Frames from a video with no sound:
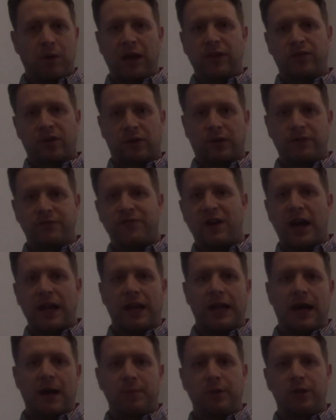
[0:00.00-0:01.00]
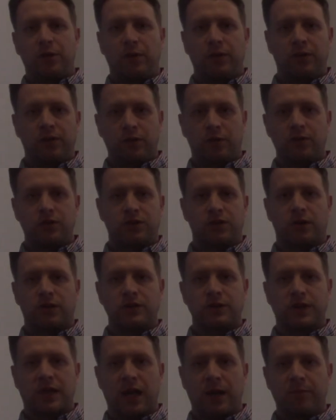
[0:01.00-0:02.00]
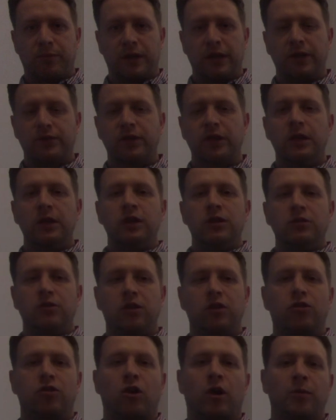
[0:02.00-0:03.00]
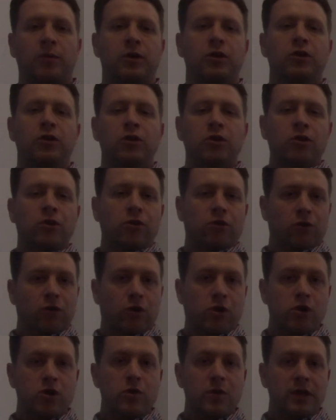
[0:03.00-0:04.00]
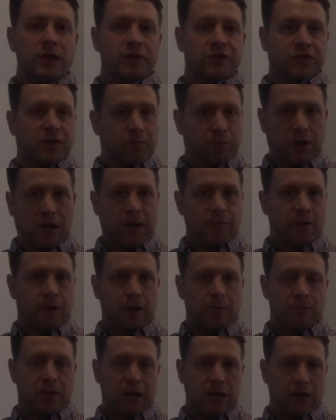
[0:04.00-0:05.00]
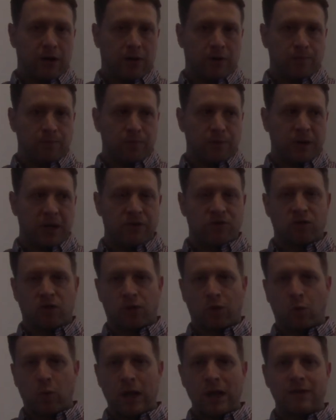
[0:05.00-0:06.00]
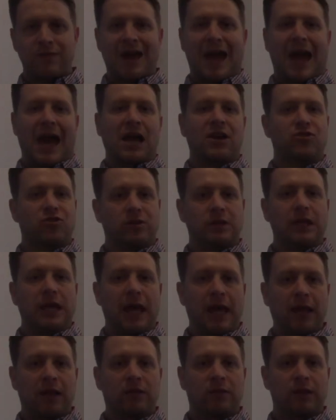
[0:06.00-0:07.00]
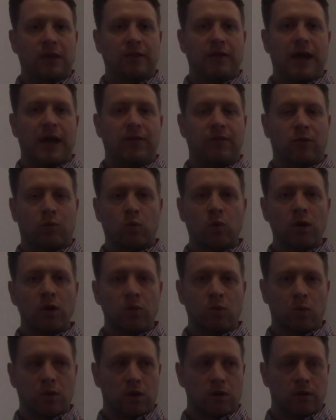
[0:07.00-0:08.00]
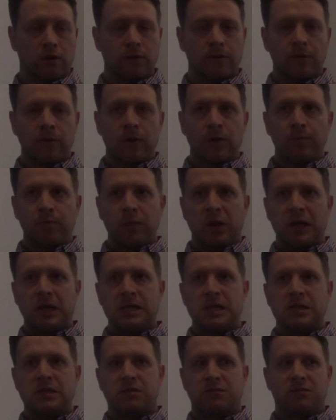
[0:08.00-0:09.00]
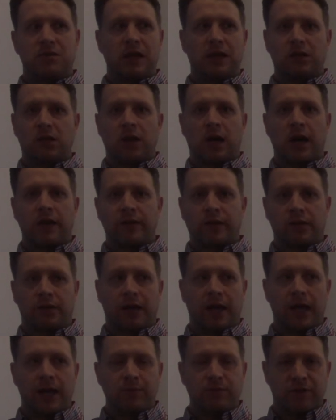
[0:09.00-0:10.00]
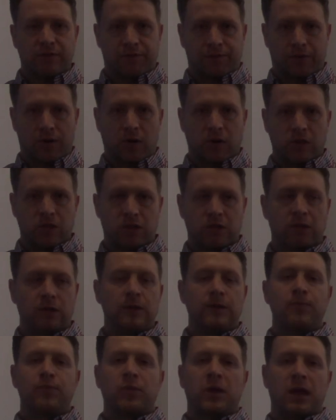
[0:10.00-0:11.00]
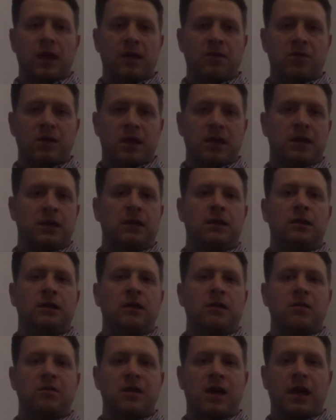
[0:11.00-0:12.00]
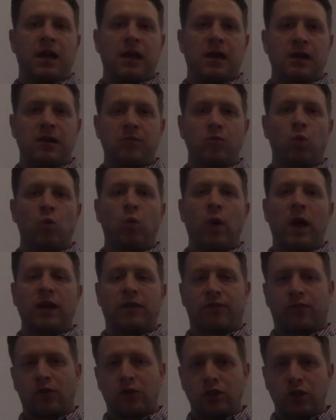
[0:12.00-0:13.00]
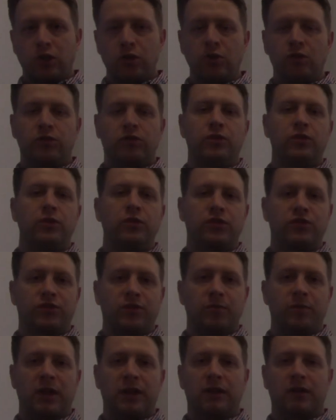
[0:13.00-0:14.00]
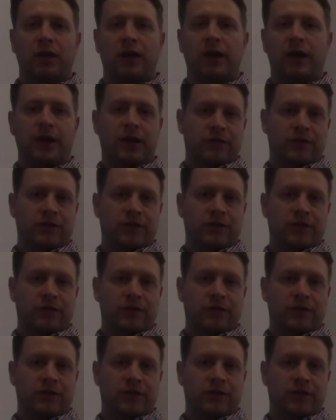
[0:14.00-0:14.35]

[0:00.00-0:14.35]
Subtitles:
basically fight it out between the two insurance companies to determine who is the primary payer. And so their way of actually handling that in the real world is they deny the claims at first, and then they wait for you to submit